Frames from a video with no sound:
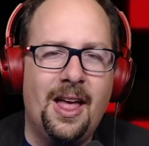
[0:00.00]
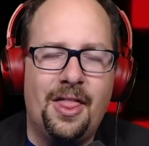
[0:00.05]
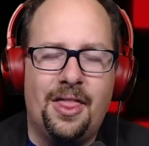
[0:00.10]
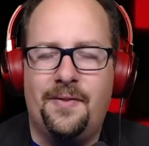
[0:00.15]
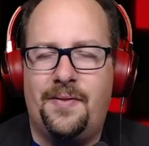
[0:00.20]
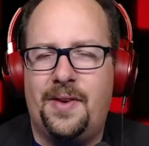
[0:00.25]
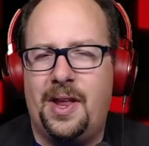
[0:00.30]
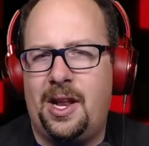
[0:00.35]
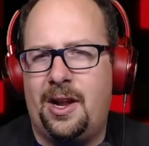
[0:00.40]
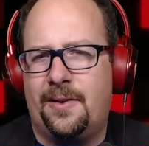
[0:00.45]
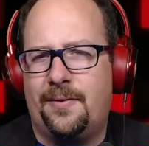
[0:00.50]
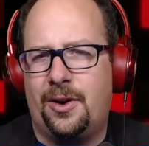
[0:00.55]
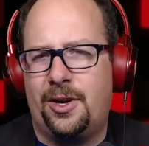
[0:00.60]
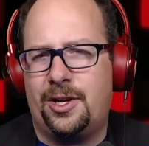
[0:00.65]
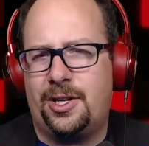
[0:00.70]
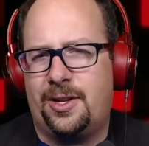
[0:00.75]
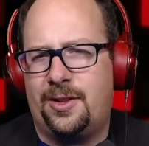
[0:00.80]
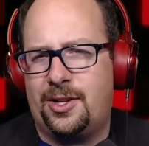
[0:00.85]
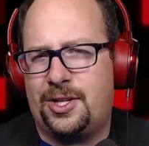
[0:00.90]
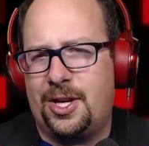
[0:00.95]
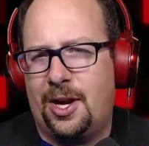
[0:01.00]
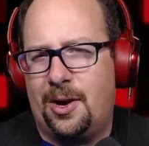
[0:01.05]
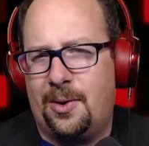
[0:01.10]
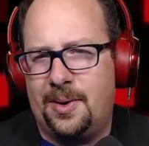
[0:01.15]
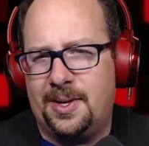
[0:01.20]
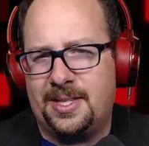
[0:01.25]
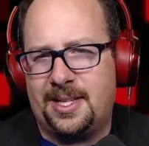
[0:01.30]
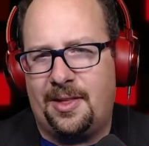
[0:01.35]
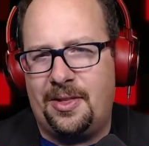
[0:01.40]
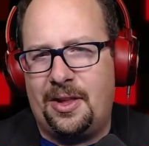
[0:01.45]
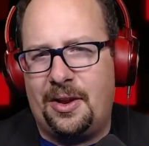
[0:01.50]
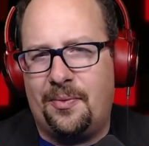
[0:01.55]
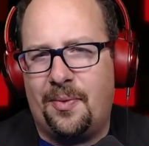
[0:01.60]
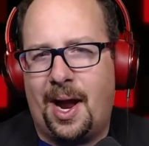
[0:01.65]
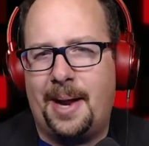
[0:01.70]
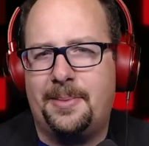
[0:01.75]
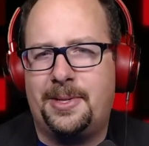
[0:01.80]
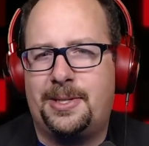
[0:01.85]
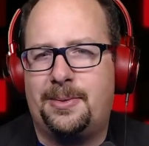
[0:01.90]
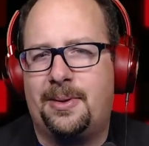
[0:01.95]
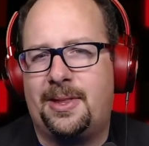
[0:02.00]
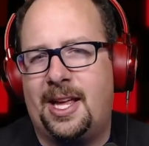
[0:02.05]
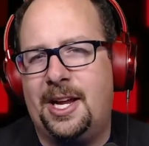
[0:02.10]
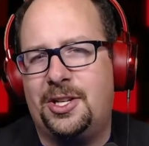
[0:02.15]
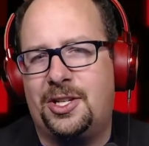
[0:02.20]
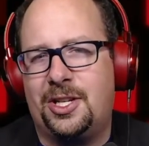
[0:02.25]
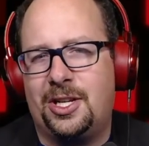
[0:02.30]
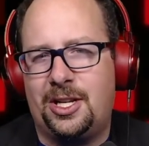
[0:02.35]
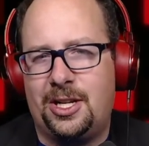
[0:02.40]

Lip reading: The video version of the show is on the Rhymes with Asia